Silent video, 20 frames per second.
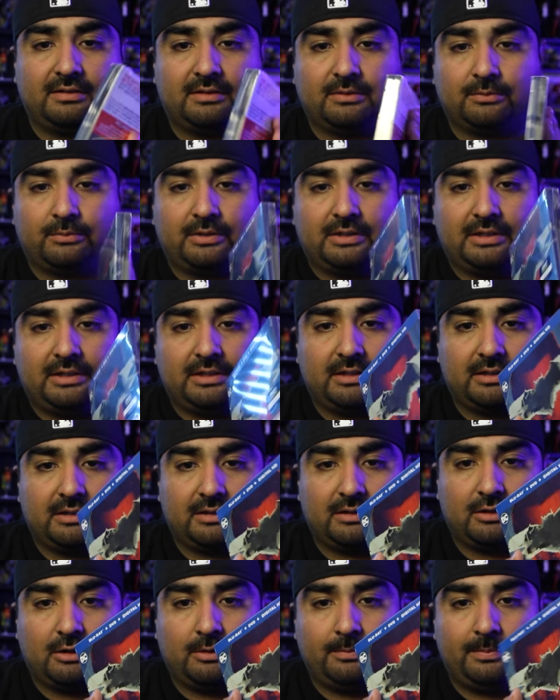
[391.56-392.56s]
we're gonna
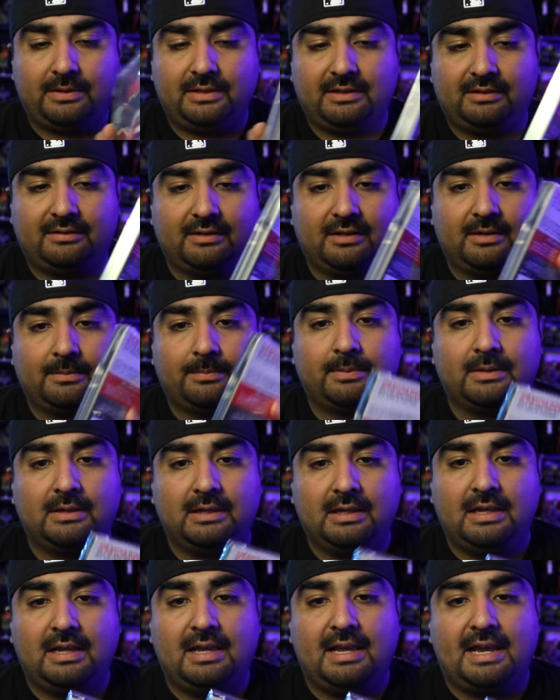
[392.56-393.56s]
open this up.
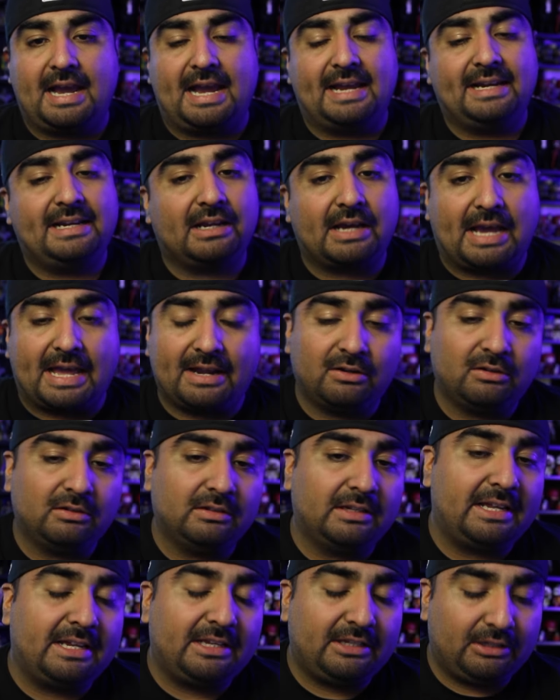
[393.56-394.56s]
I
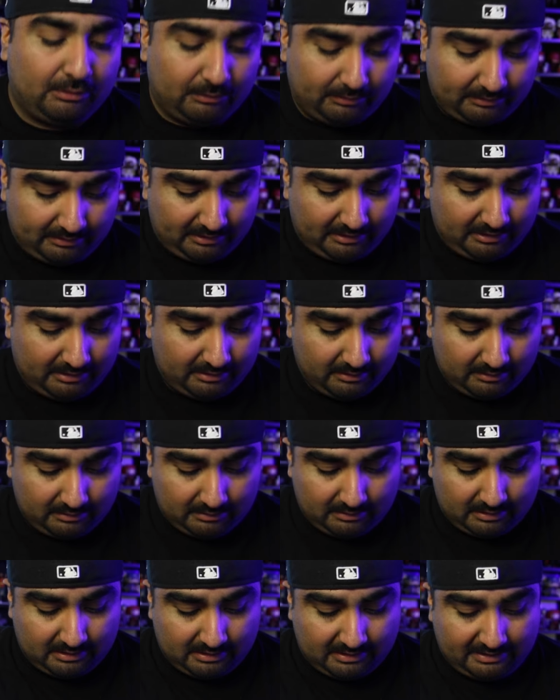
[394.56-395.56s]
don't like using
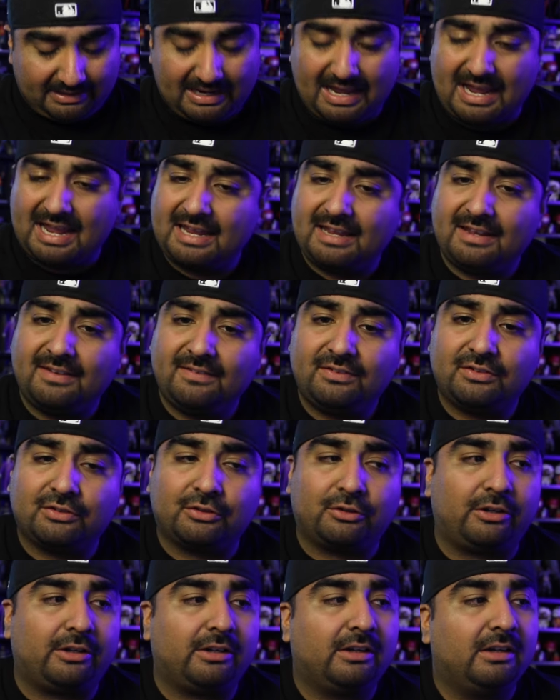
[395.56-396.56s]
knives
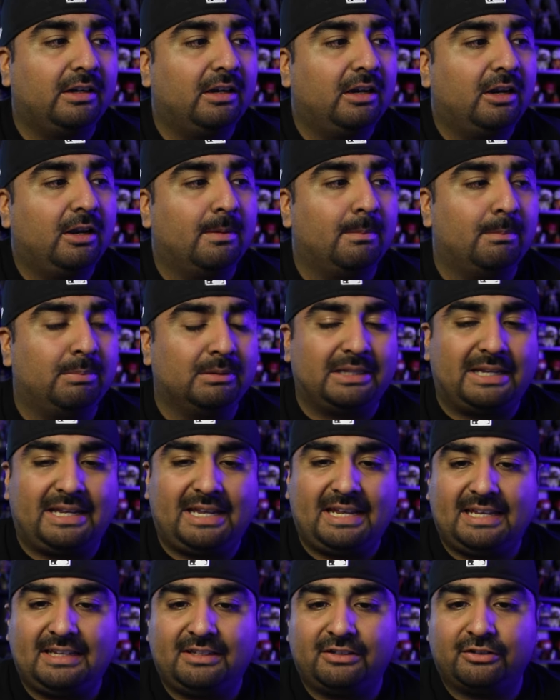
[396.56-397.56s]
or
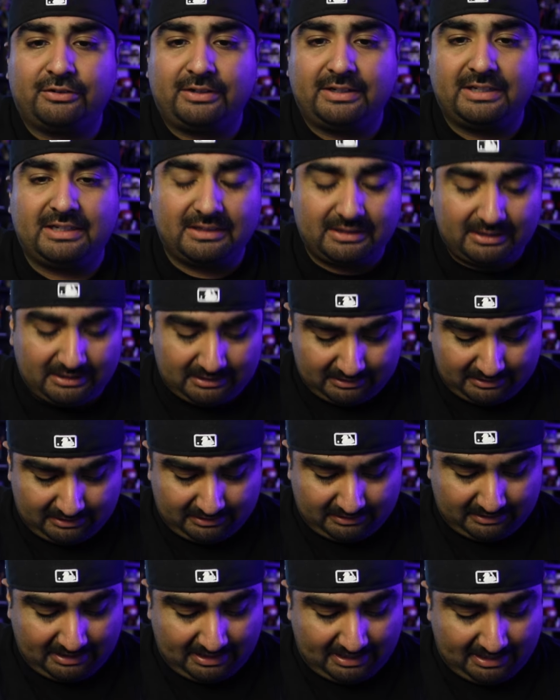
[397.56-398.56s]
blades or anything
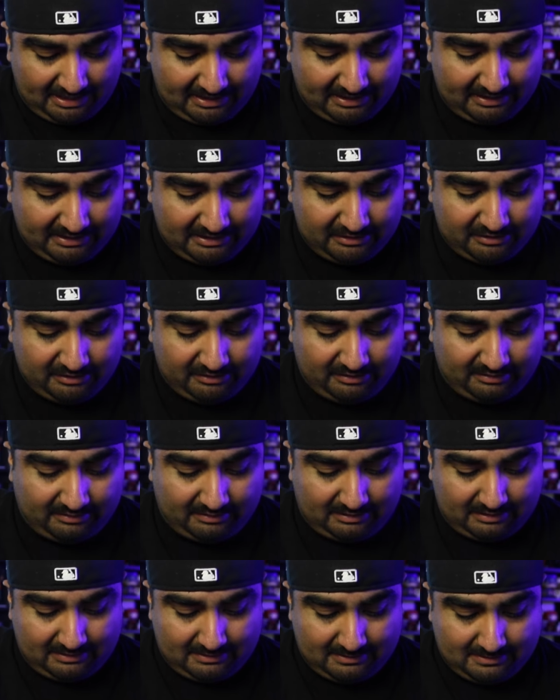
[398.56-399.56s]
like that. I kind of
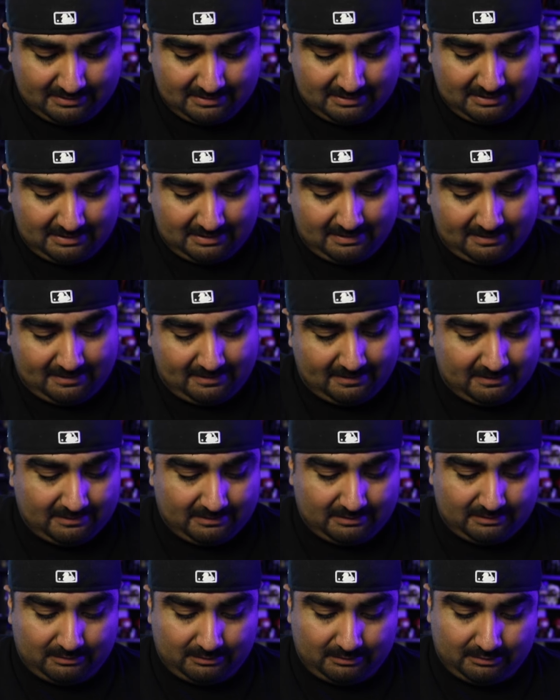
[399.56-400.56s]
just,
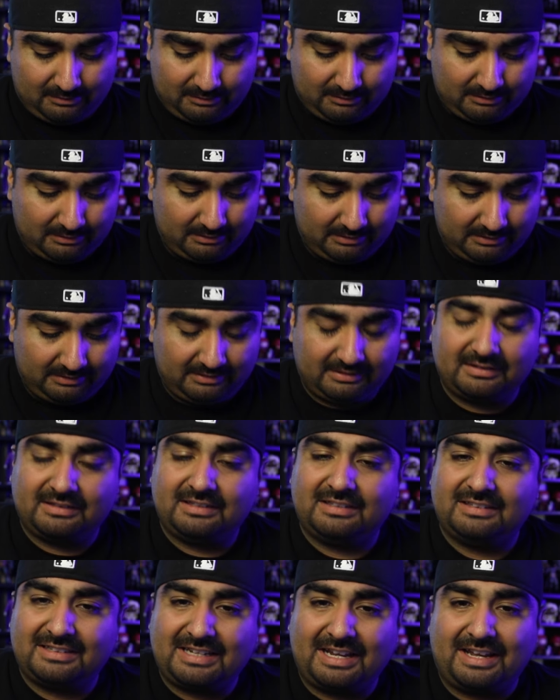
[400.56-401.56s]
well,
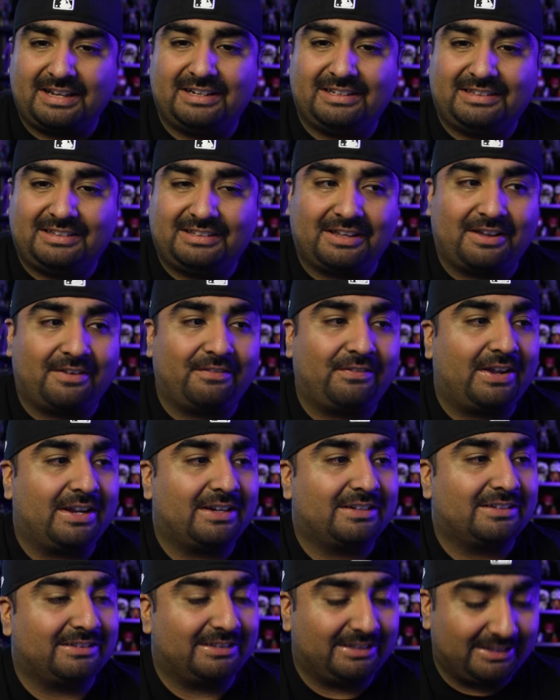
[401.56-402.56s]
this is kind of tough
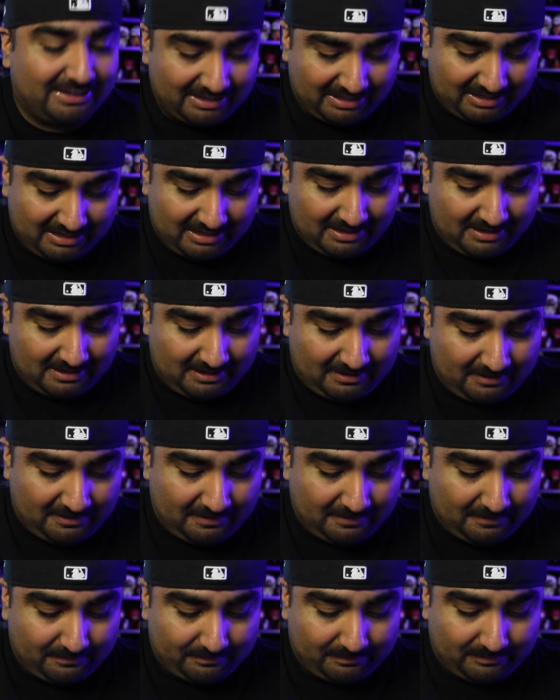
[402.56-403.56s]
actually.
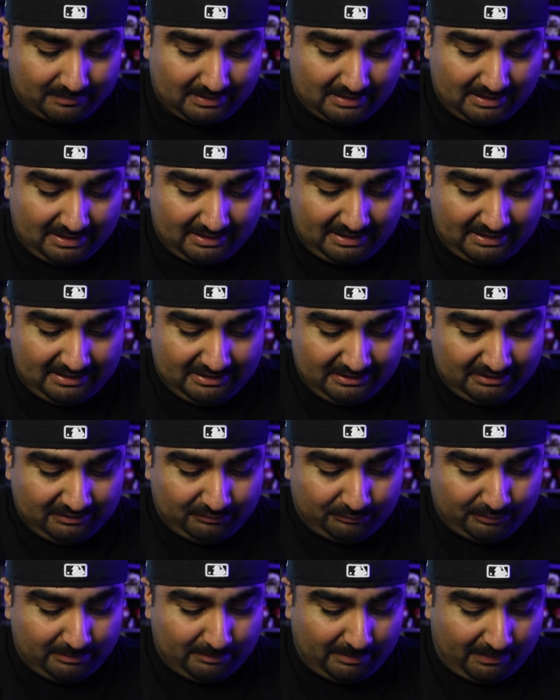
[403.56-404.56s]
I kind of
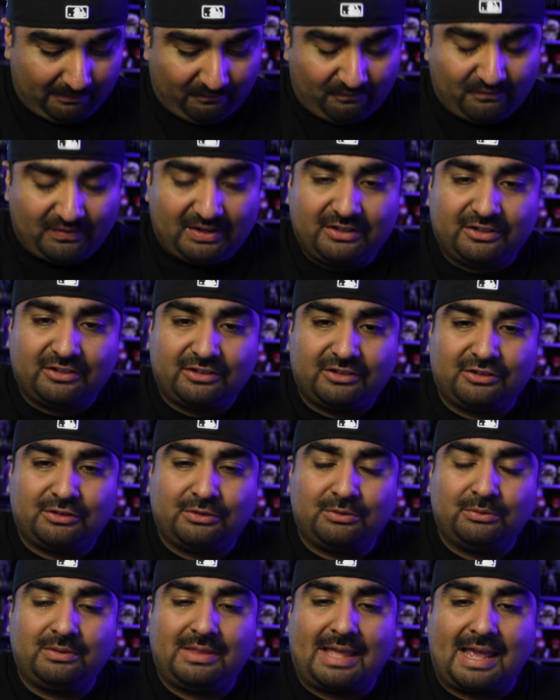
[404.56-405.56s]
just run my finger
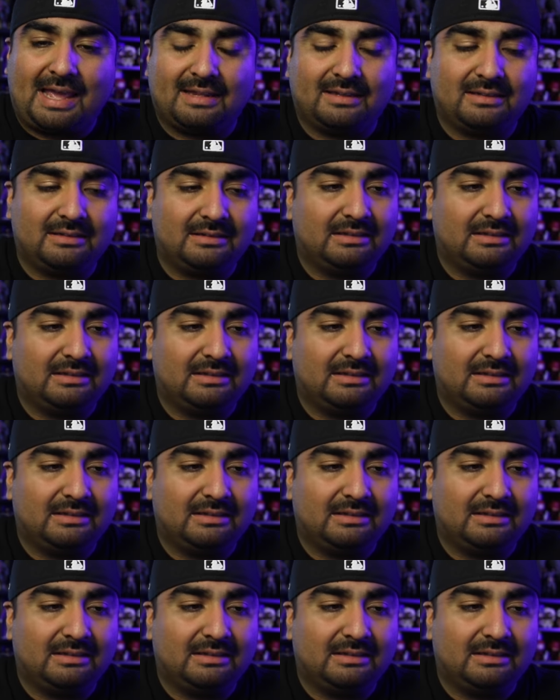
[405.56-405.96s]
through that.